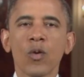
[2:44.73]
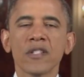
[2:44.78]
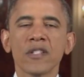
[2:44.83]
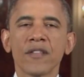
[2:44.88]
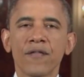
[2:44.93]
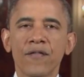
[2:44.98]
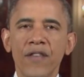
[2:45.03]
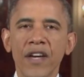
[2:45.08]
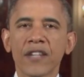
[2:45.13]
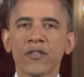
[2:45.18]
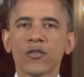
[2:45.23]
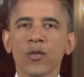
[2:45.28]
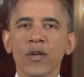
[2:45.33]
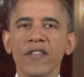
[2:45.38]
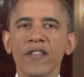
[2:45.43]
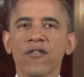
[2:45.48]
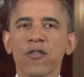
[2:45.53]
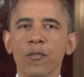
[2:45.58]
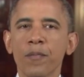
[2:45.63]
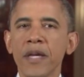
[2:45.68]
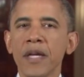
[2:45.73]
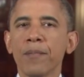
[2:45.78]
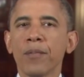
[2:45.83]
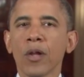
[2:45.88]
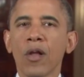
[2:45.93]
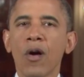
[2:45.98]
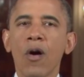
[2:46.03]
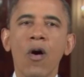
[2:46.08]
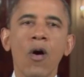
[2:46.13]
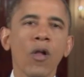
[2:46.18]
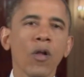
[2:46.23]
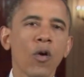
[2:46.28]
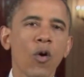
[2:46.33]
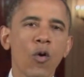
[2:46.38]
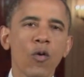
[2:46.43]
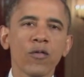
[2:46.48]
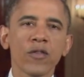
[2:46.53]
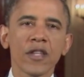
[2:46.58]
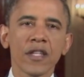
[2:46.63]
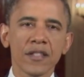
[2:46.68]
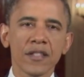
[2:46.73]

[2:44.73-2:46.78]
was a victory for people all over